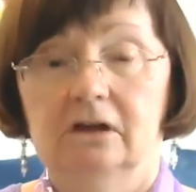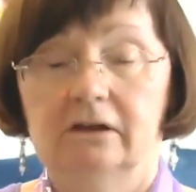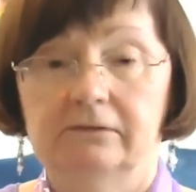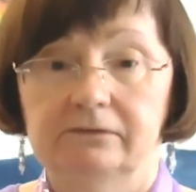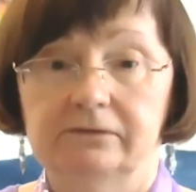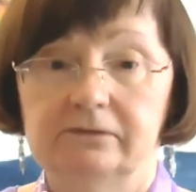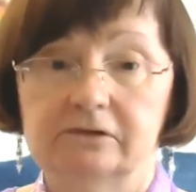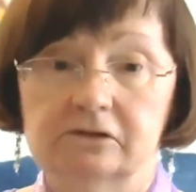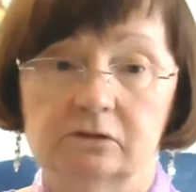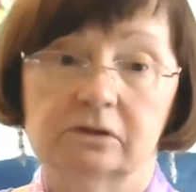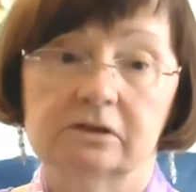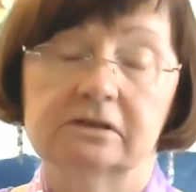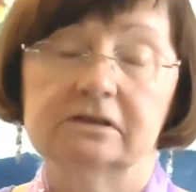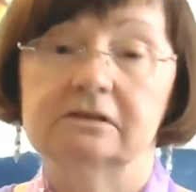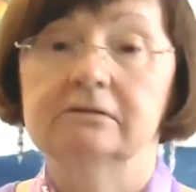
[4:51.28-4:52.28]
of
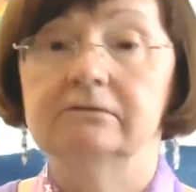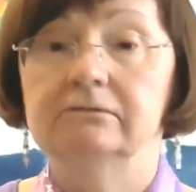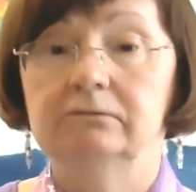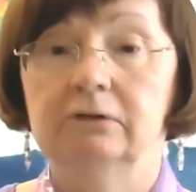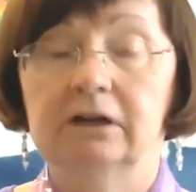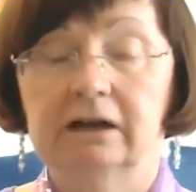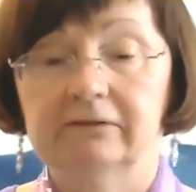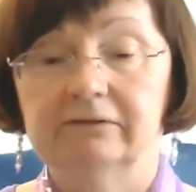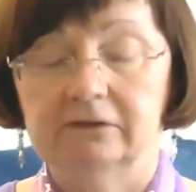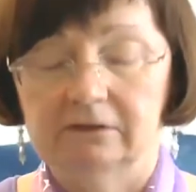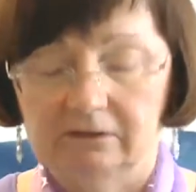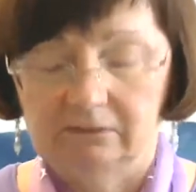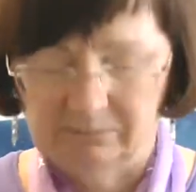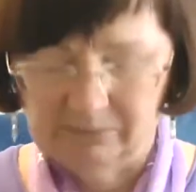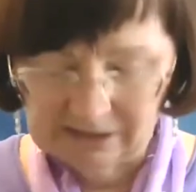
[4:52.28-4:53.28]
source, of whatever.
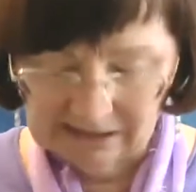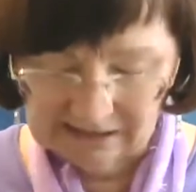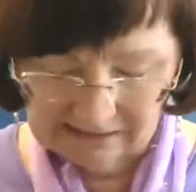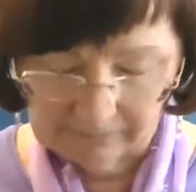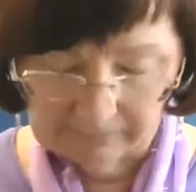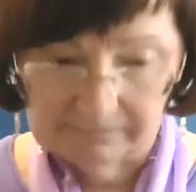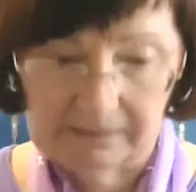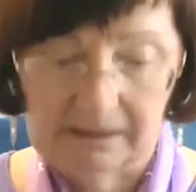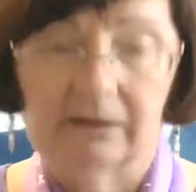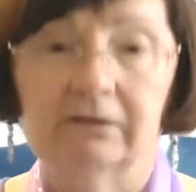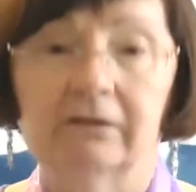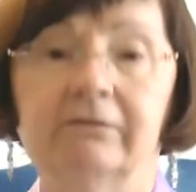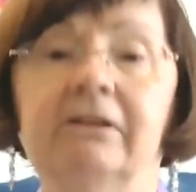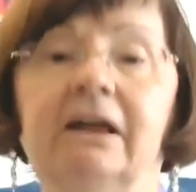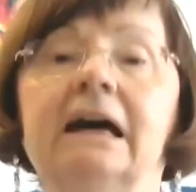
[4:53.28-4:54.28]
You're bringing the
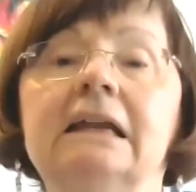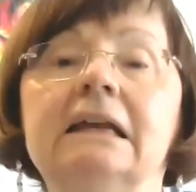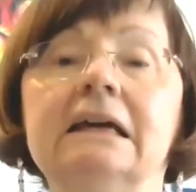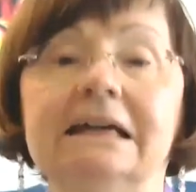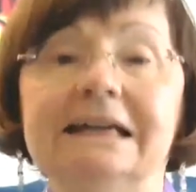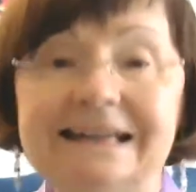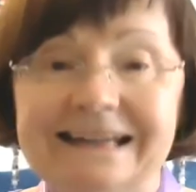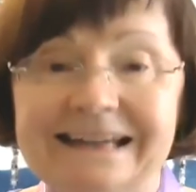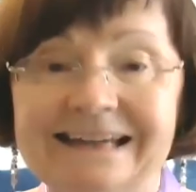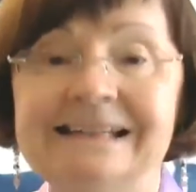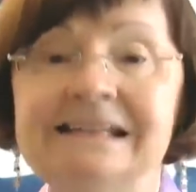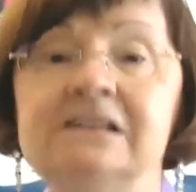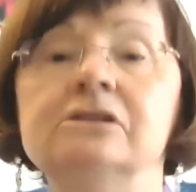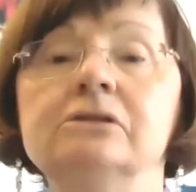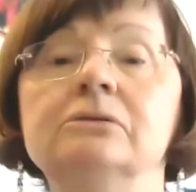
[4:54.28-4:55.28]
power of that
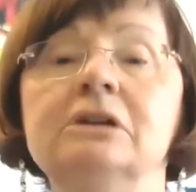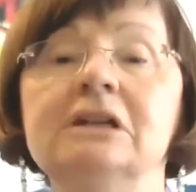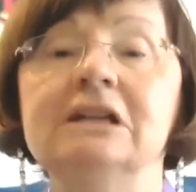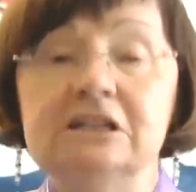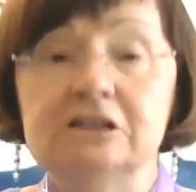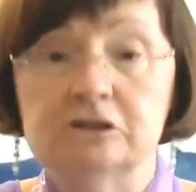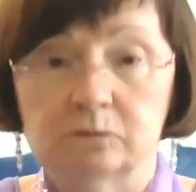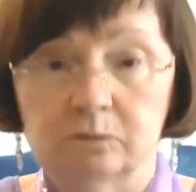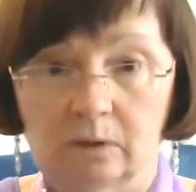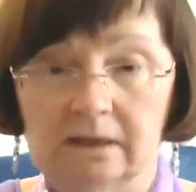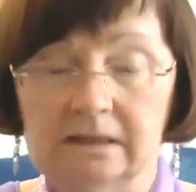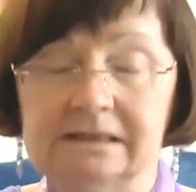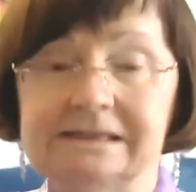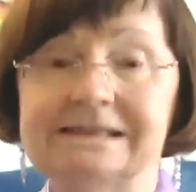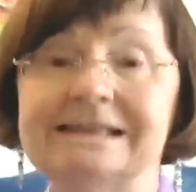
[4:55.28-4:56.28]
into each
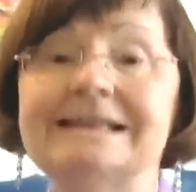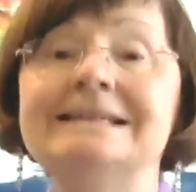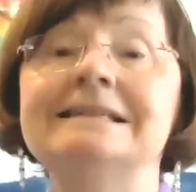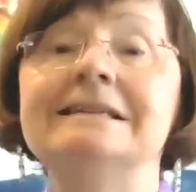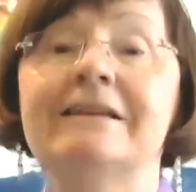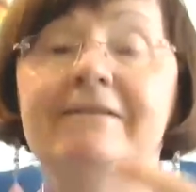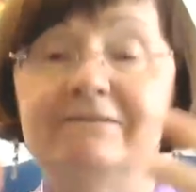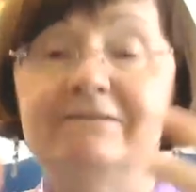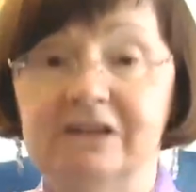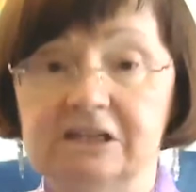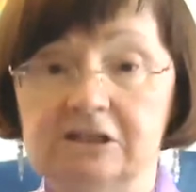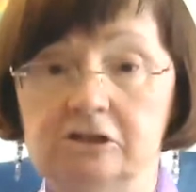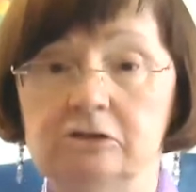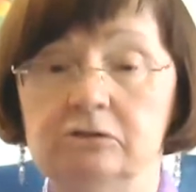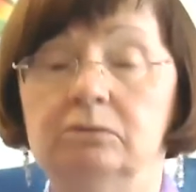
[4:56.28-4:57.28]
one's
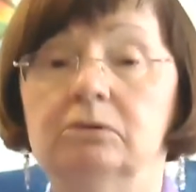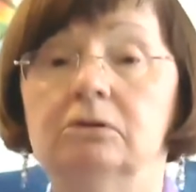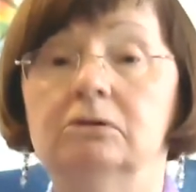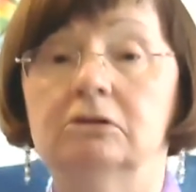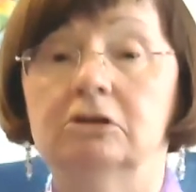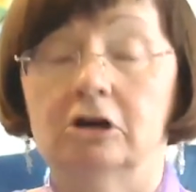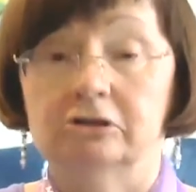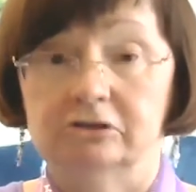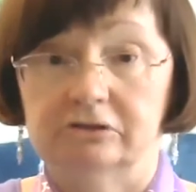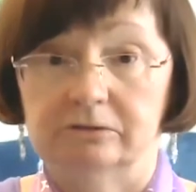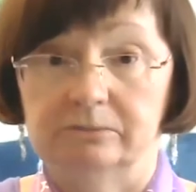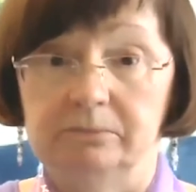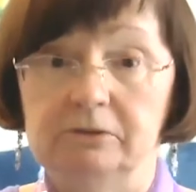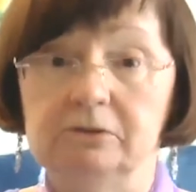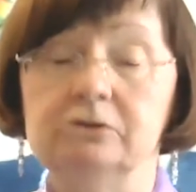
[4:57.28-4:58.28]
individual
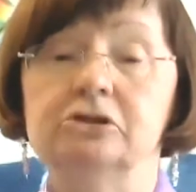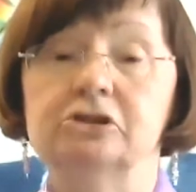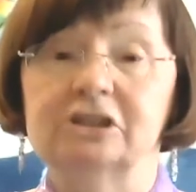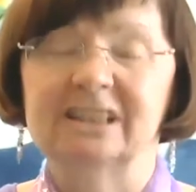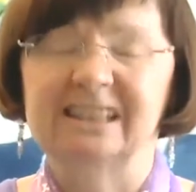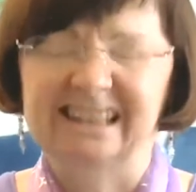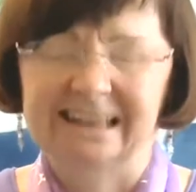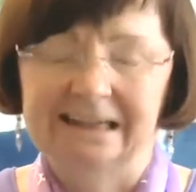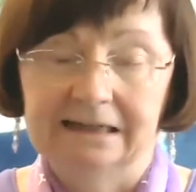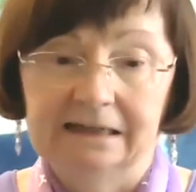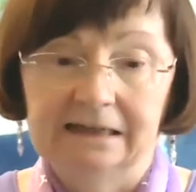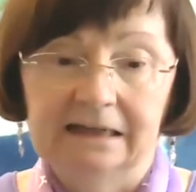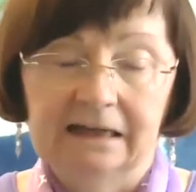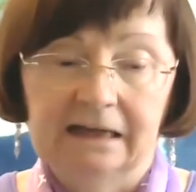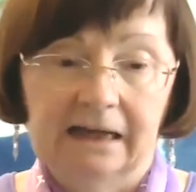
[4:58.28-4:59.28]
contribution.
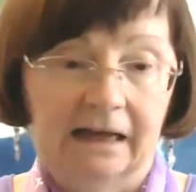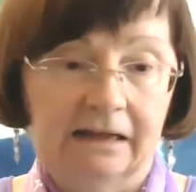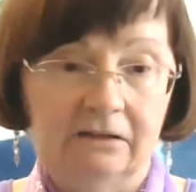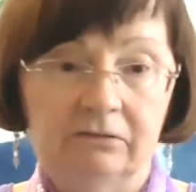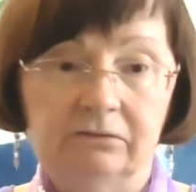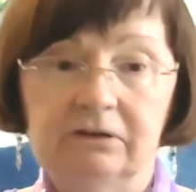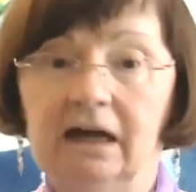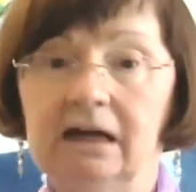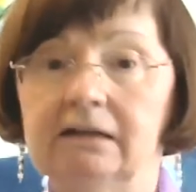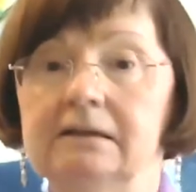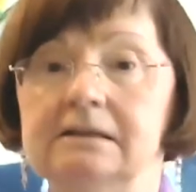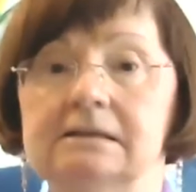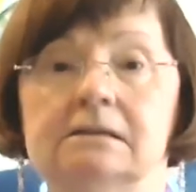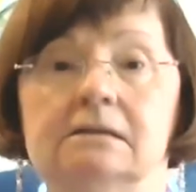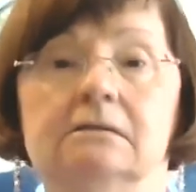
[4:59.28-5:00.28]
And you get
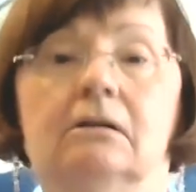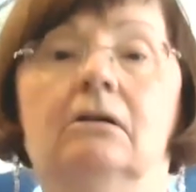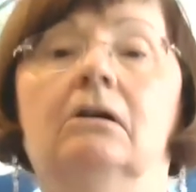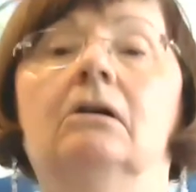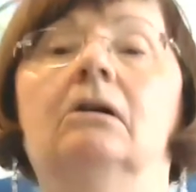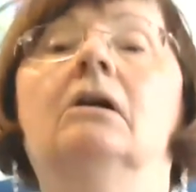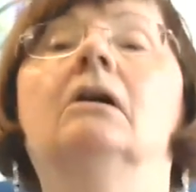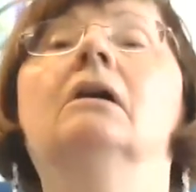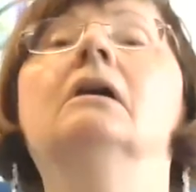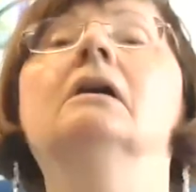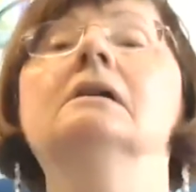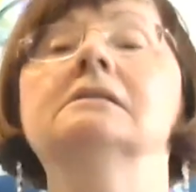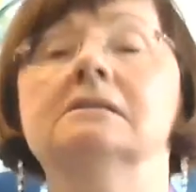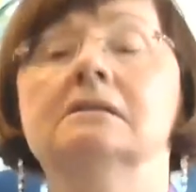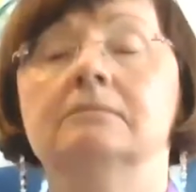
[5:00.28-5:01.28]
this
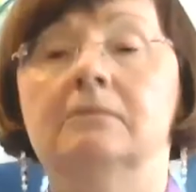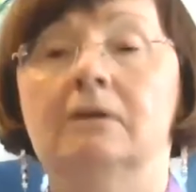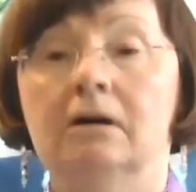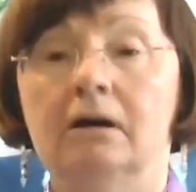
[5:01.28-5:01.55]
awesome